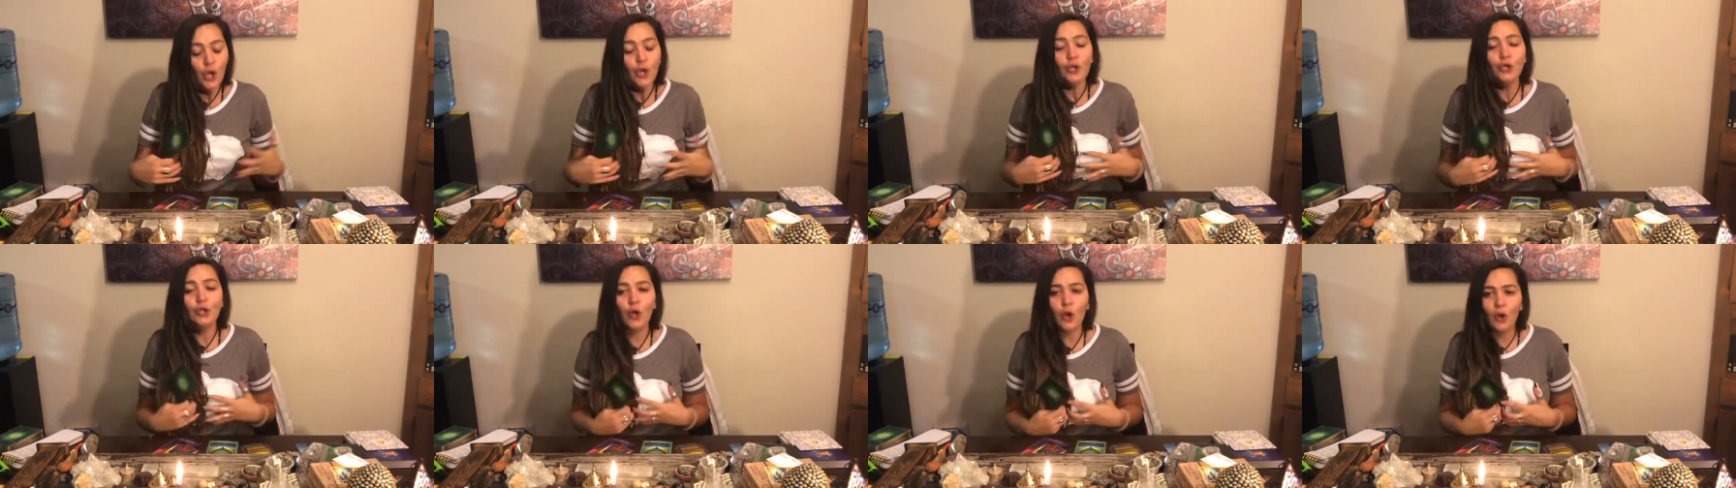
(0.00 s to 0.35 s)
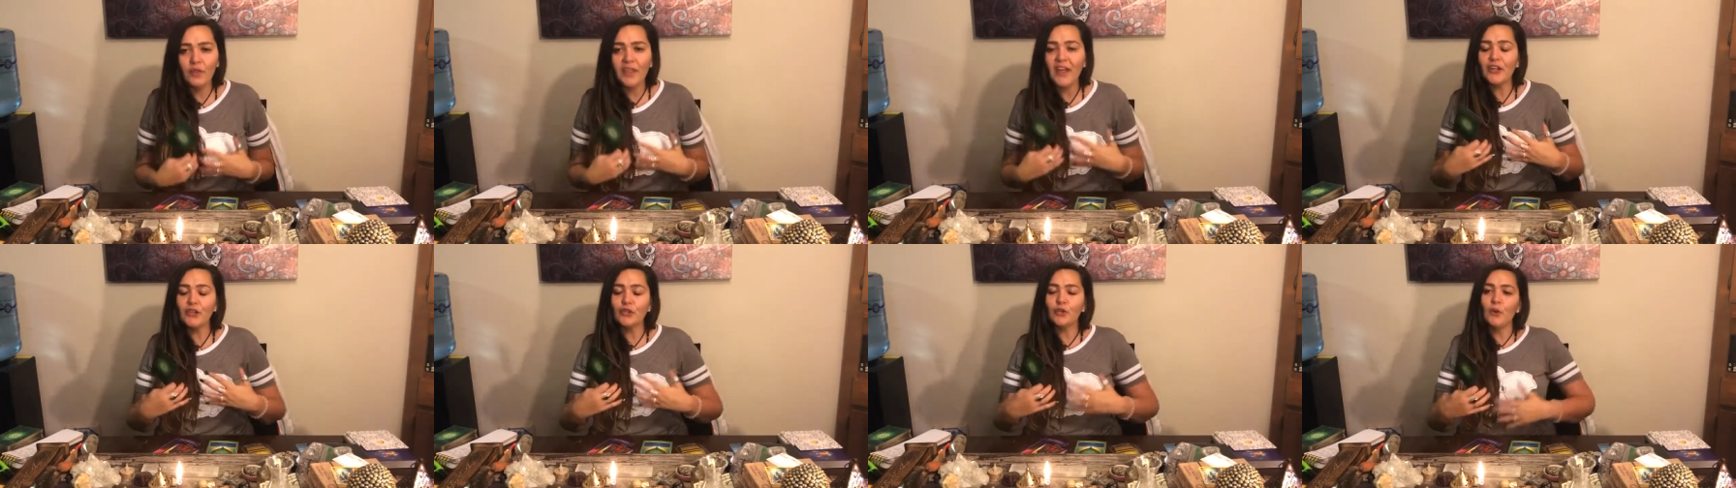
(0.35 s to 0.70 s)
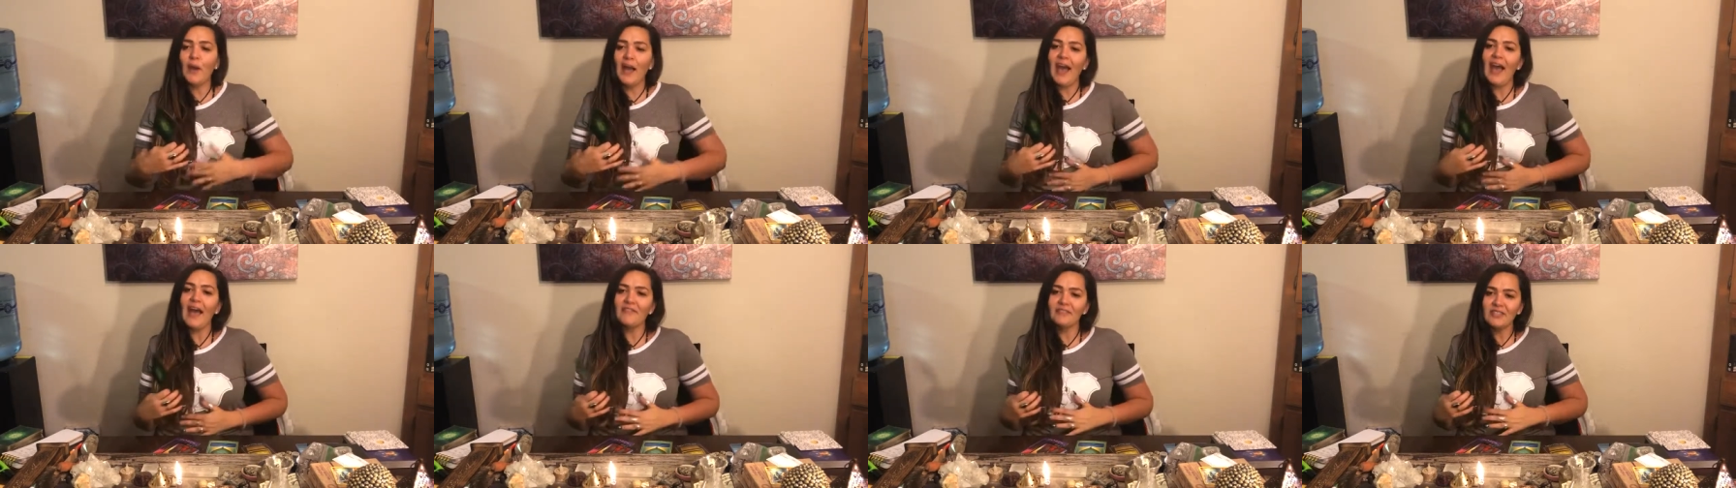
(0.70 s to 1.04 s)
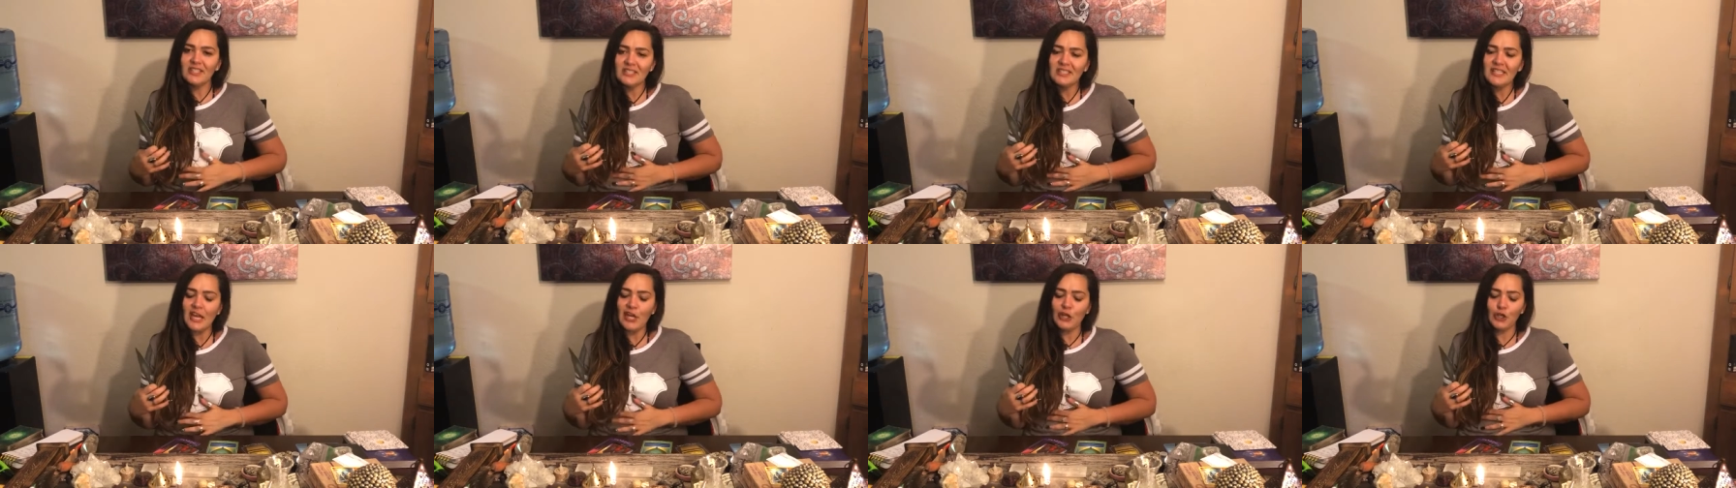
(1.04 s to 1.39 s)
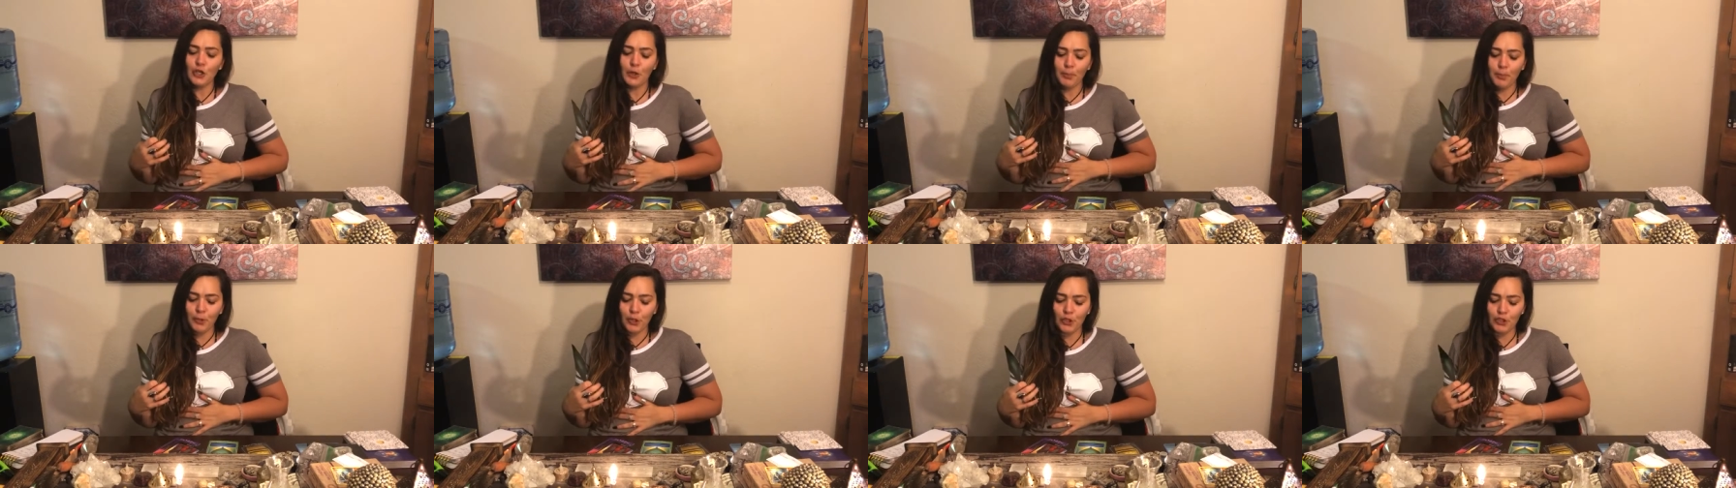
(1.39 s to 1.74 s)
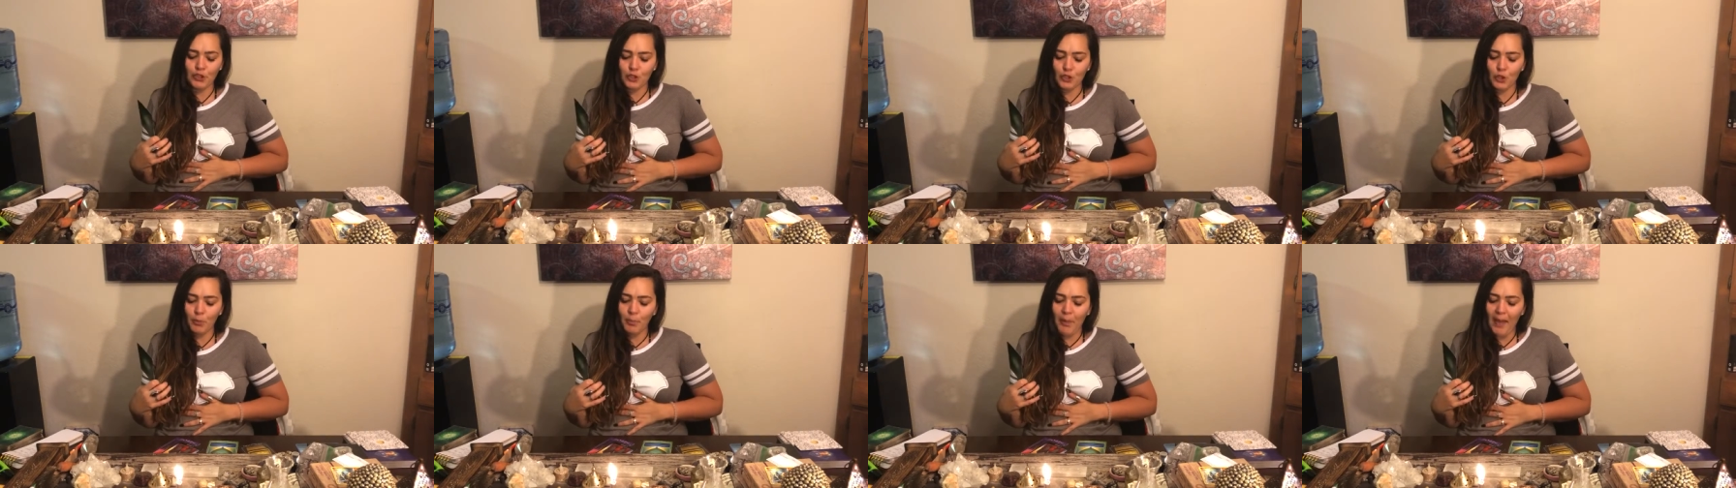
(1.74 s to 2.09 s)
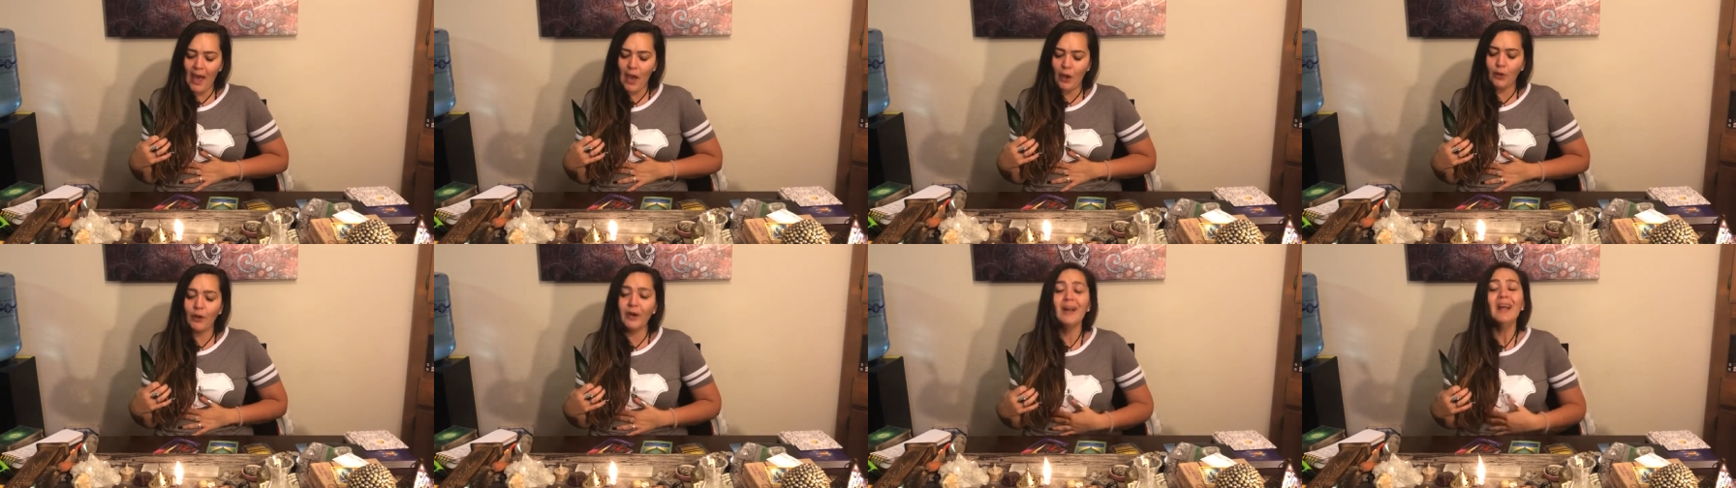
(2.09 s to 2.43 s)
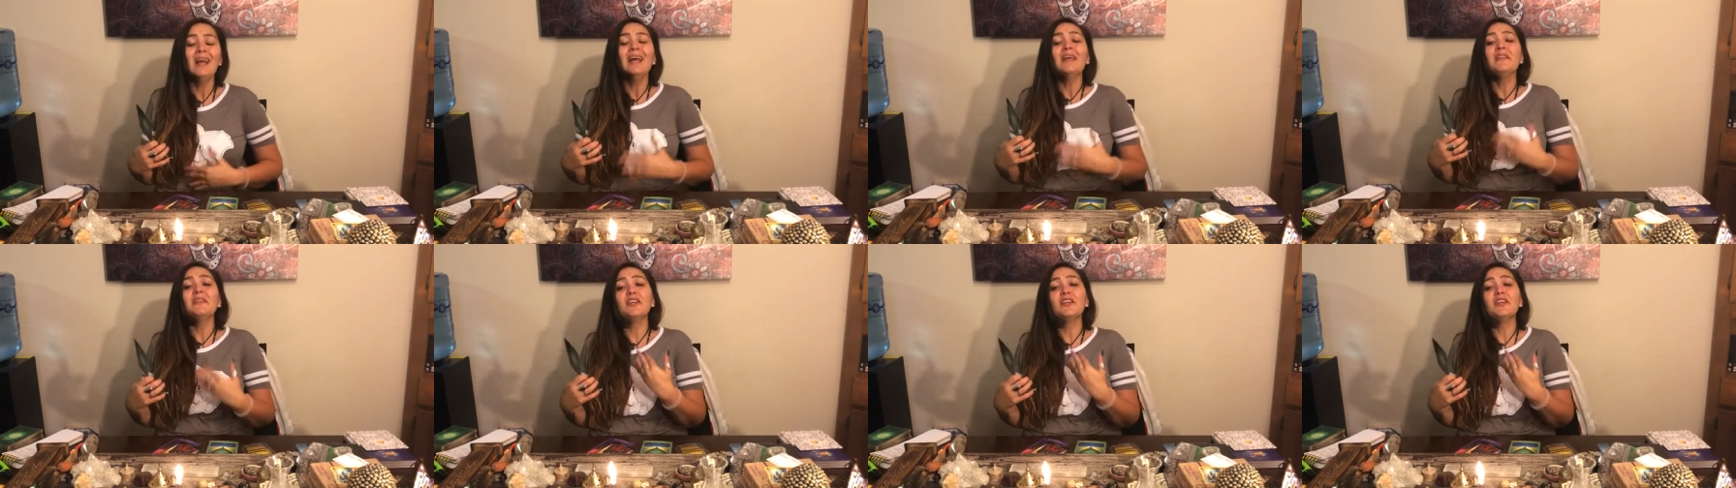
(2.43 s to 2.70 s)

Know that you have to stay in your personal power,